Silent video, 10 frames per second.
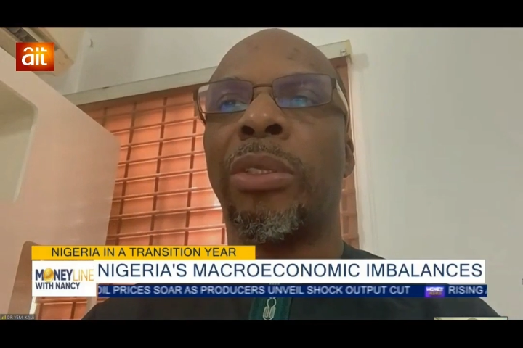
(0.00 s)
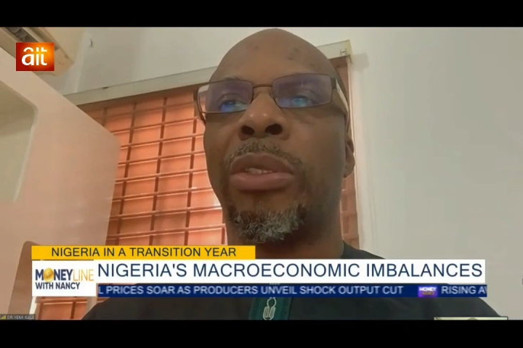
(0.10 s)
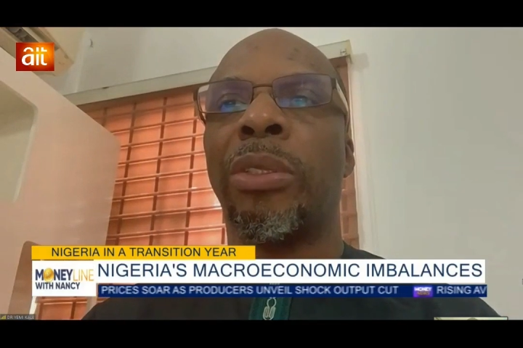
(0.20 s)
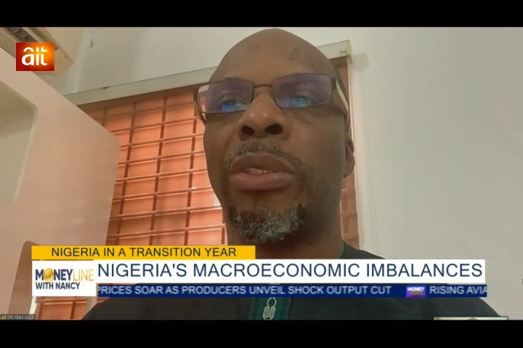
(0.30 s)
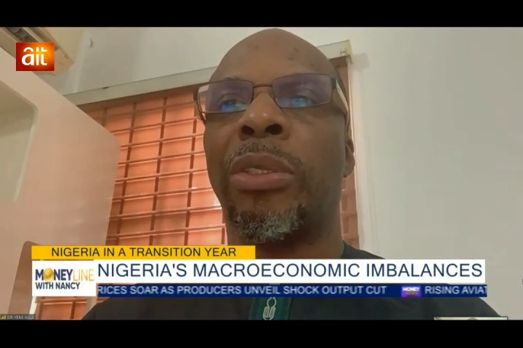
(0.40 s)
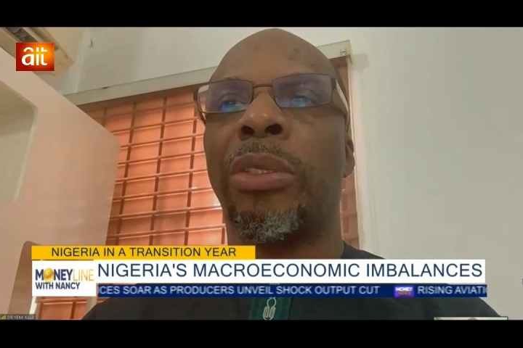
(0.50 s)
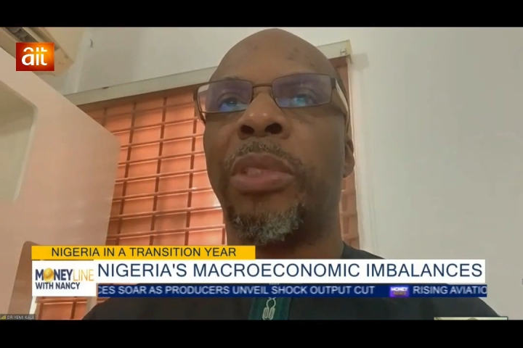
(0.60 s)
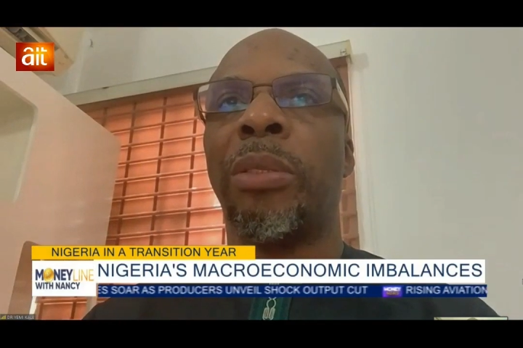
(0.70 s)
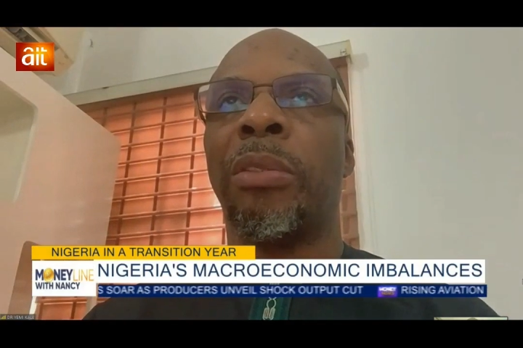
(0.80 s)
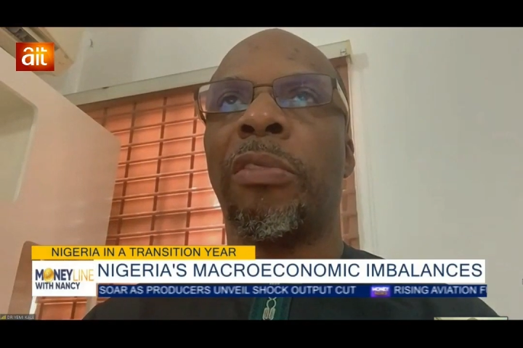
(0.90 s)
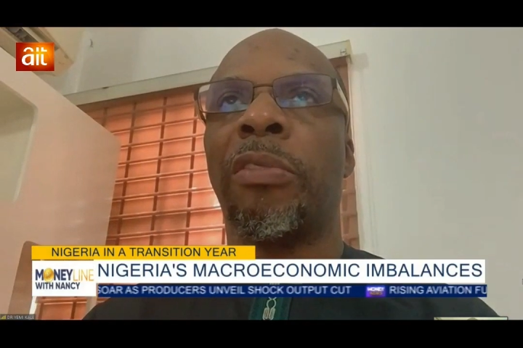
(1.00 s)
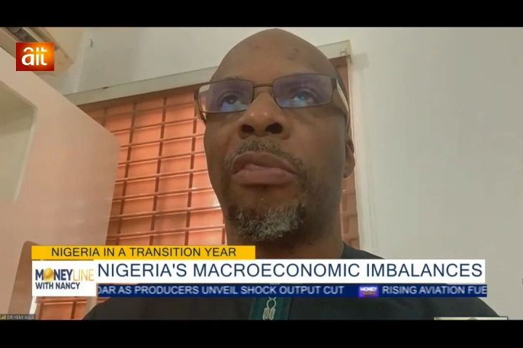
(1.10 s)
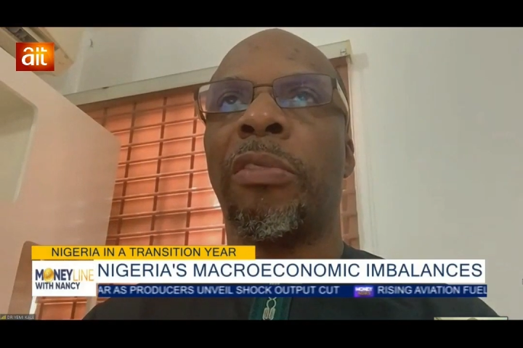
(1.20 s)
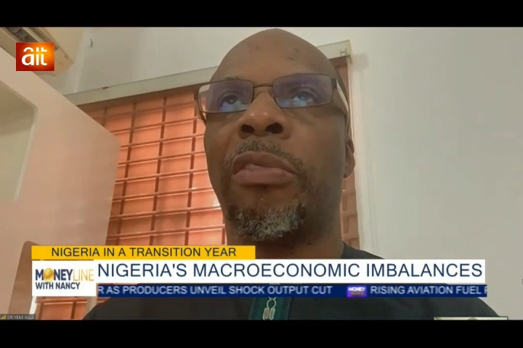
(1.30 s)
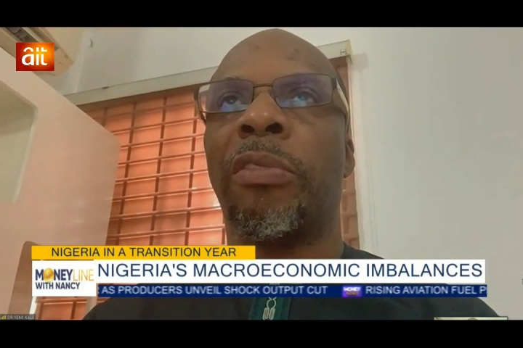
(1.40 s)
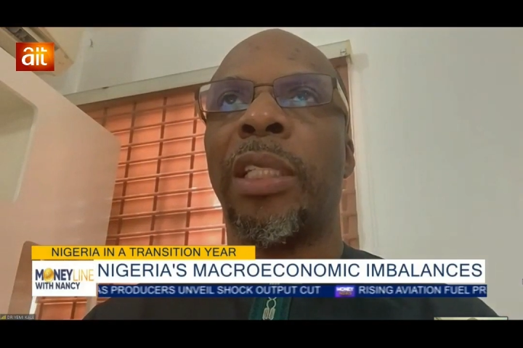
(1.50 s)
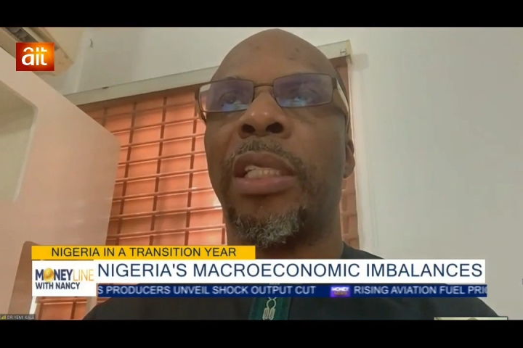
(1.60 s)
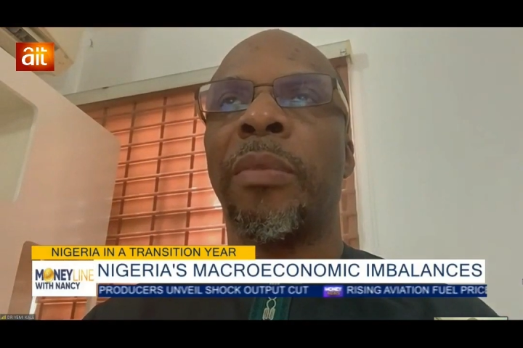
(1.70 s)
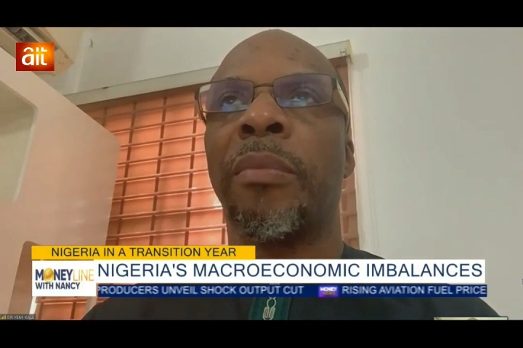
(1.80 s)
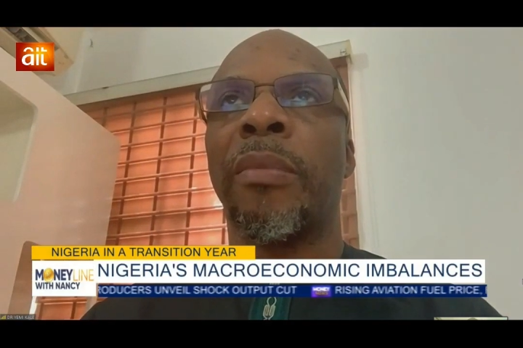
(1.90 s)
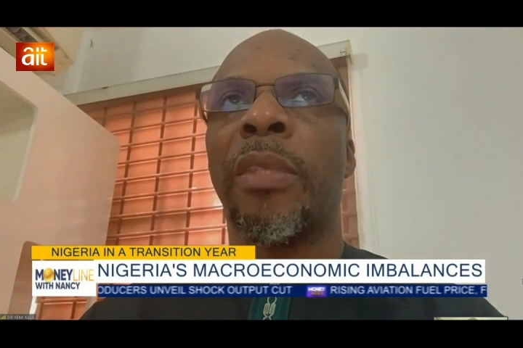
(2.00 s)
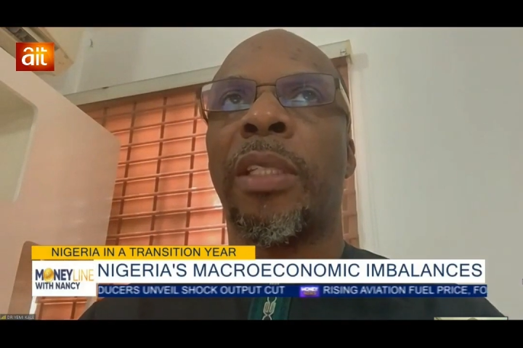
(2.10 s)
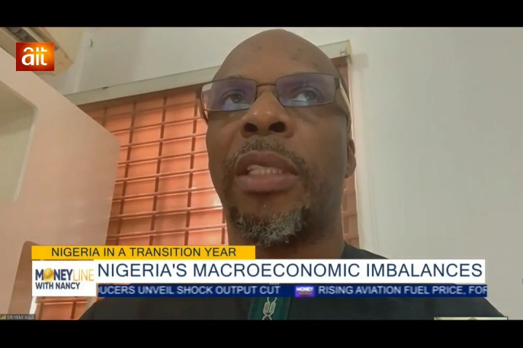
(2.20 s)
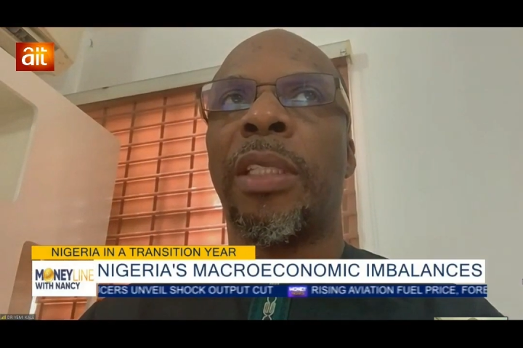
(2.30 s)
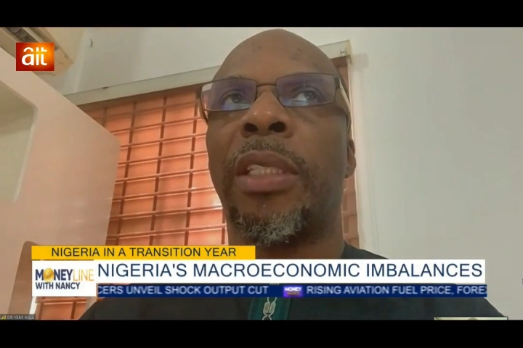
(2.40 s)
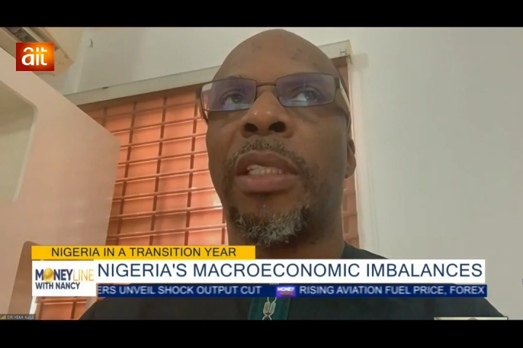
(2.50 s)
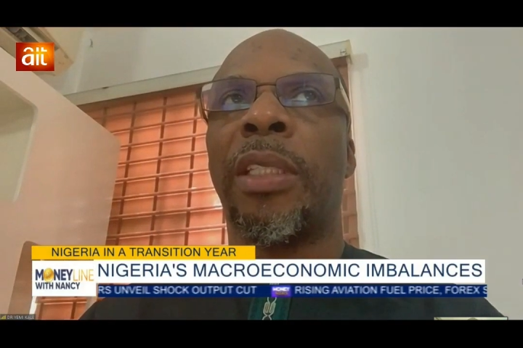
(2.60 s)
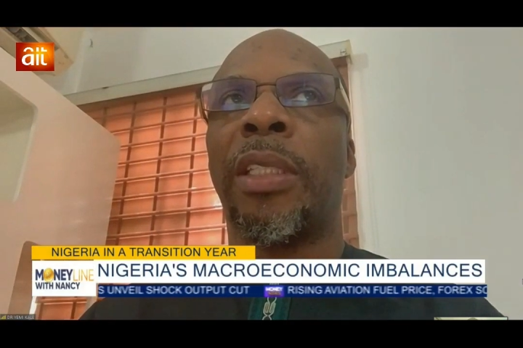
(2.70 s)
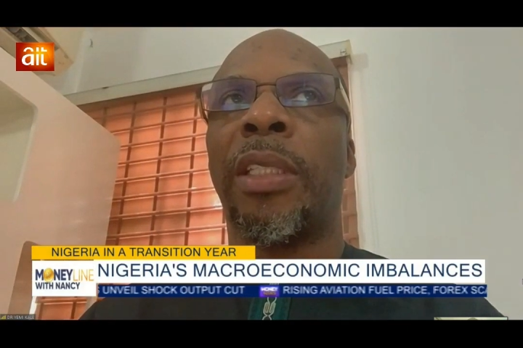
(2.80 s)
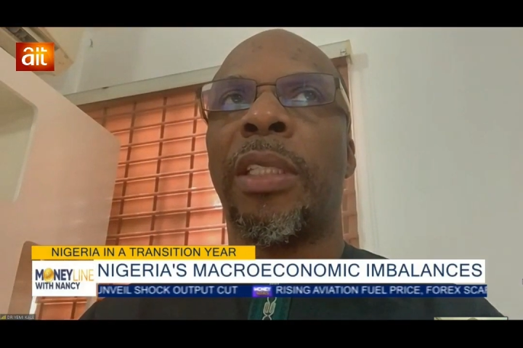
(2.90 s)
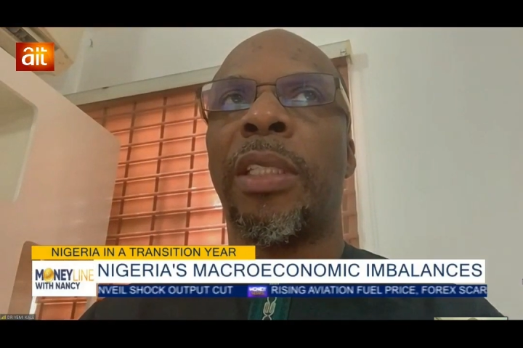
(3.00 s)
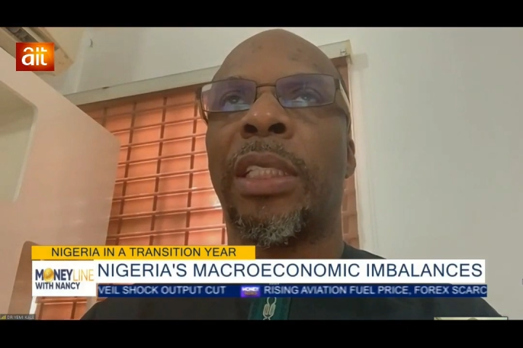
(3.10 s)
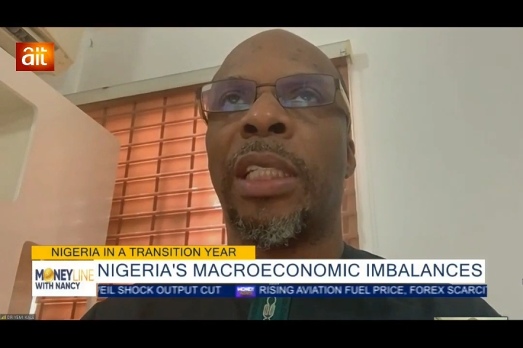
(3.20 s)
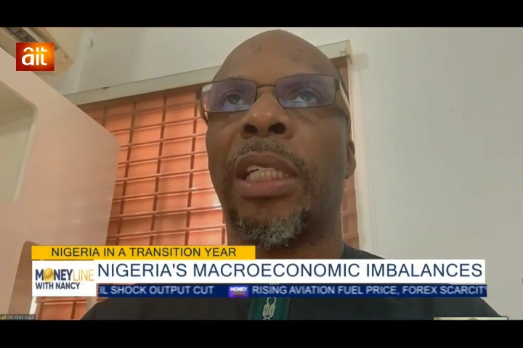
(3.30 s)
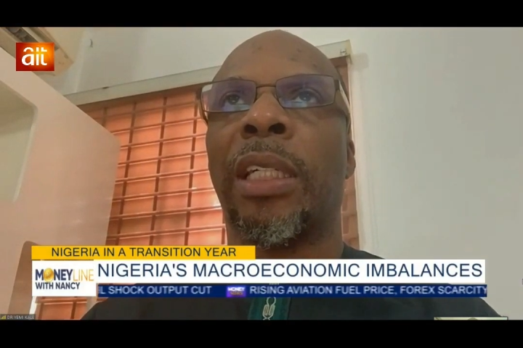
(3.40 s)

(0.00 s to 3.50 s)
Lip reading: to jobs, you will find that the sectors that are